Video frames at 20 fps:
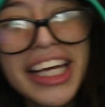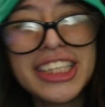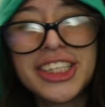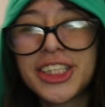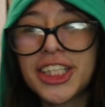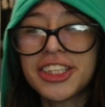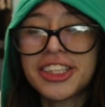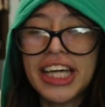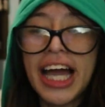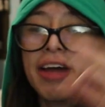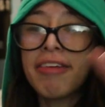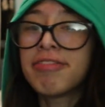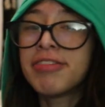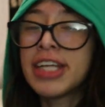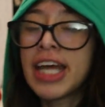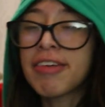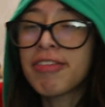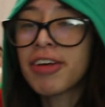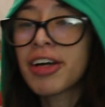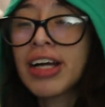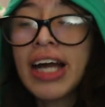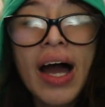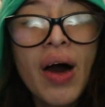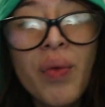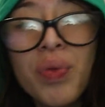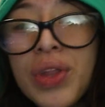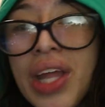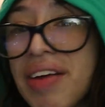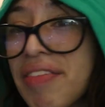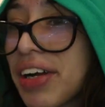It's just I'll
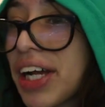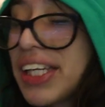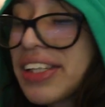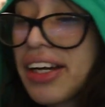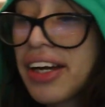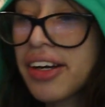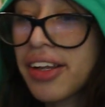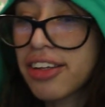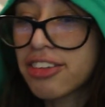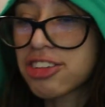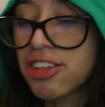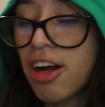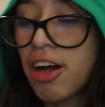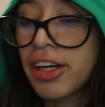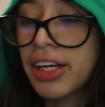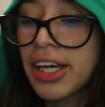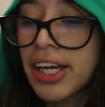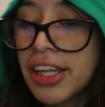never get tired of the song.